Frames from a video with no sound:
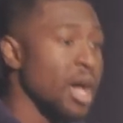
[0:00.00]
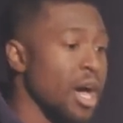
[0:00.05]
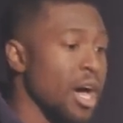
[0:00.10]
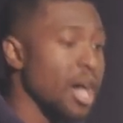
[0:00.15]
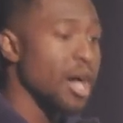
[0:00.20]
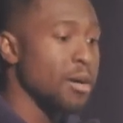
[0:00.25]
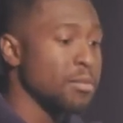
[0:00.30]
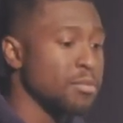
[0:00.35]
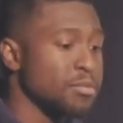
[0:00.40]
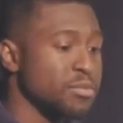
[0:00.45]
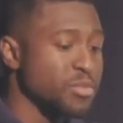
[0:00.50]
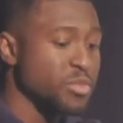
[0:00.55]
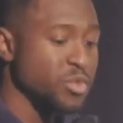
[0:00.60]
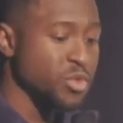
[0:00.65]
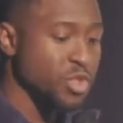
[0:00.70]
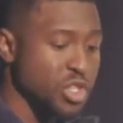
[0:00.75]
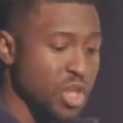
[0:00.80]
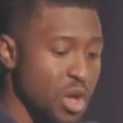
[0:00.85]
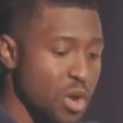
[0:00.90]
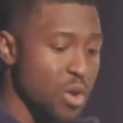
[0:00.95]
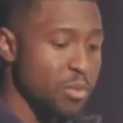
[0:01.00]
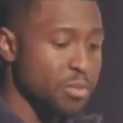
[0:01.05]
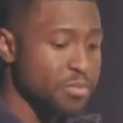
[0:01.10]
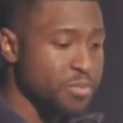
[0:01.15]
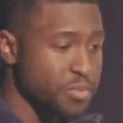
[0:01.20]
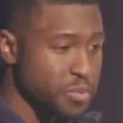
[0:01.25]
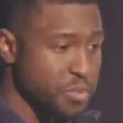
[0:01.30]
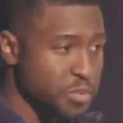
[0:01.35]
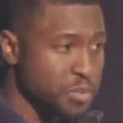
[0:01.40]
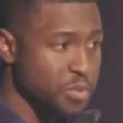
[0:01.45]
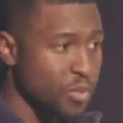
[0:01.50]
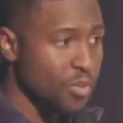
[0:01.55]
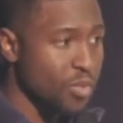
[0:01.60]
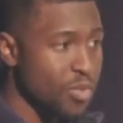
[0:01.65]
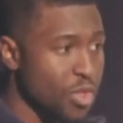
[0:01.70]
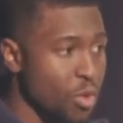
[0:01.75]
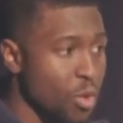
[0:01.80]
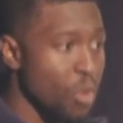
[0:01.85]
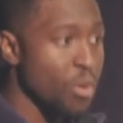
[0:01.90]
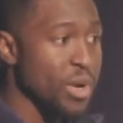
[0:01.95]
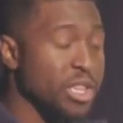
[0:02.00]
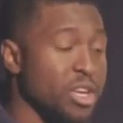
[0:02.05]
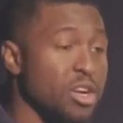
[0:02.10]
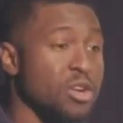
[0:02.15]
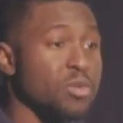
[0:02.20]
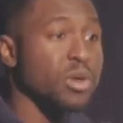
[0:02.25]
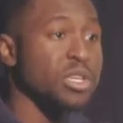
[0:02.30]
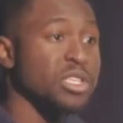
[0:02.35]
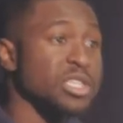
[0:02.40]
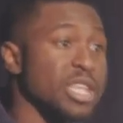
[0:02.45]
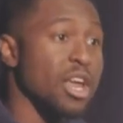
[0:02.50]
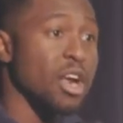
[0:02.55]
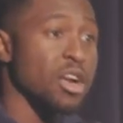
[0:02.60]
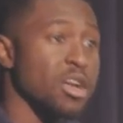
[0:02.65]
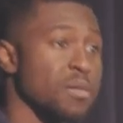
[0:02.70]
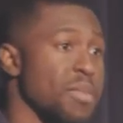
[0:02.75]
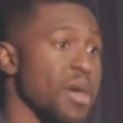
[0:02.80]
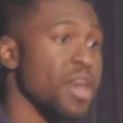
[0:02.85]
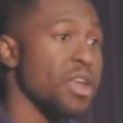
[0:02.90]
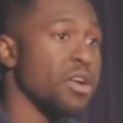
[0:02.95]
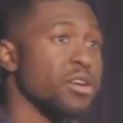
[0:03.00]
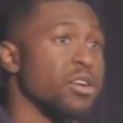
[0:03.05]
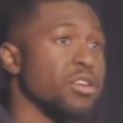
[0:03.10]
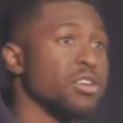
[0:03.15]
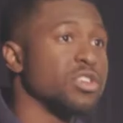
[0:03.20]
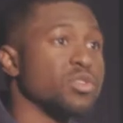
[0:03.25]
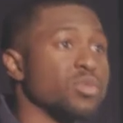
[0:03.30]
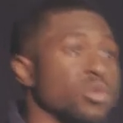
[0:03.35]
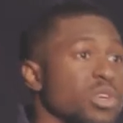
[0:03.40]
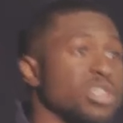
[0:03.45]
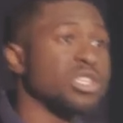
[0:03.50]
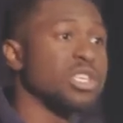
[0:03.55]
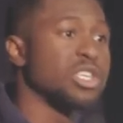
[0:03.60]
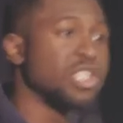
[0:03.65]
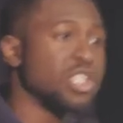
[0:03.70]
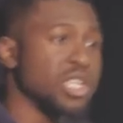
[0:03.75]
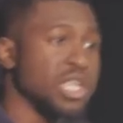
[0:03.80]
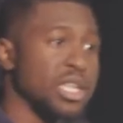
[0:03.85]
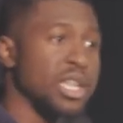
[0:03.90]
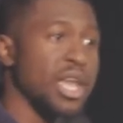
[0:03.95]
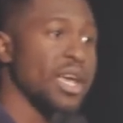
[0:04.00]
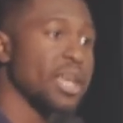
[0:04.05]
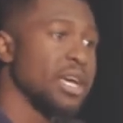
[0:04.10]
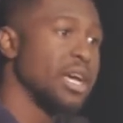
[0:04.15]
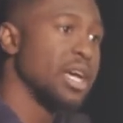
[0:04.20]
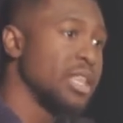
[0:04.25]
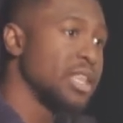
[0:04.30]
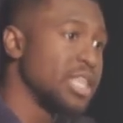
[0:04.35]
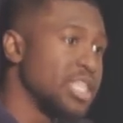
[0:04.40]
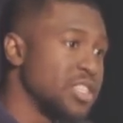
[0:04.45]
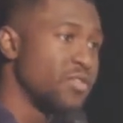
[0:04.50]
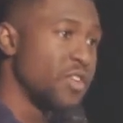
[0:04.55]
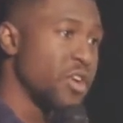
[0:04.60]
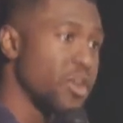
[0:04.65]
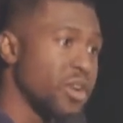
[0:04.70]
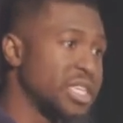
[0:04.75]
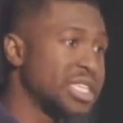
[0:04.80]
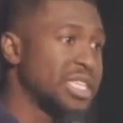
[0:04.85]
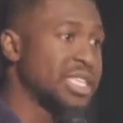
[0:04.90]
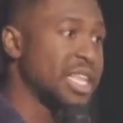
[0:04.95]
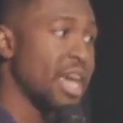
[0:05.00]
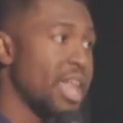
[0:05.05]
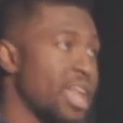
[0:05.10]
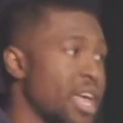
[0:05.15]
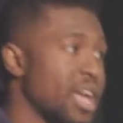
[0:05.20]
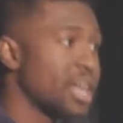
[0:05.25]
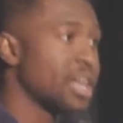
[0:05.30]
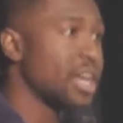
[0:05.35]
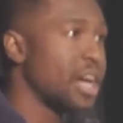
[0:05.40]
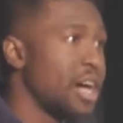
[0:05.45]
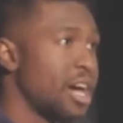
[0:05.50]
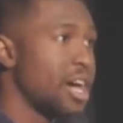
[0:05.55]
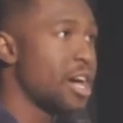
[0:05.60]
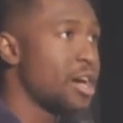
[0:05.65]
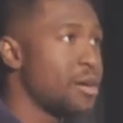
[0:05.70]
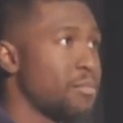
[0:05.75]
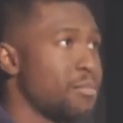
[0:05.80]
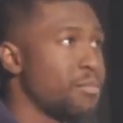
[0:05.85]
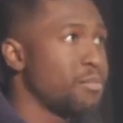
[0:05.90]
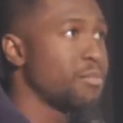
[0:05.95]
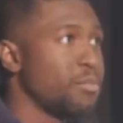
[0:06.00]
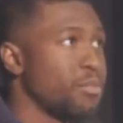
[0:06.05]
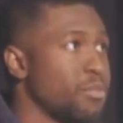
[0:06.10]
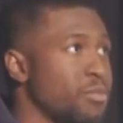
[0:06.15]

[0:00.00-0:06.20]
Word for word: Um, so what we learned was that our competitors were essentially like these very static, um,